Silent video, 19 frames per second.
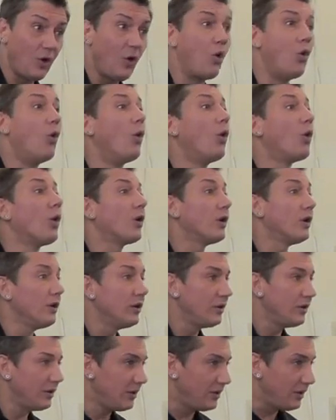or
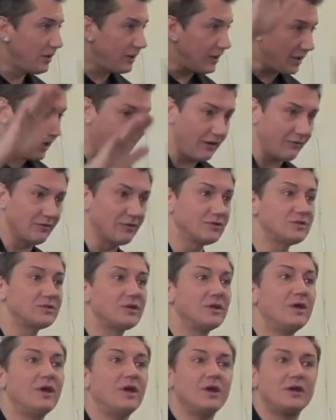it covers
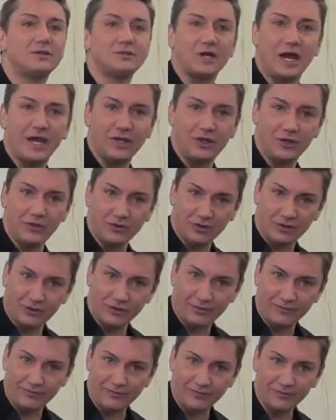tight cuticle,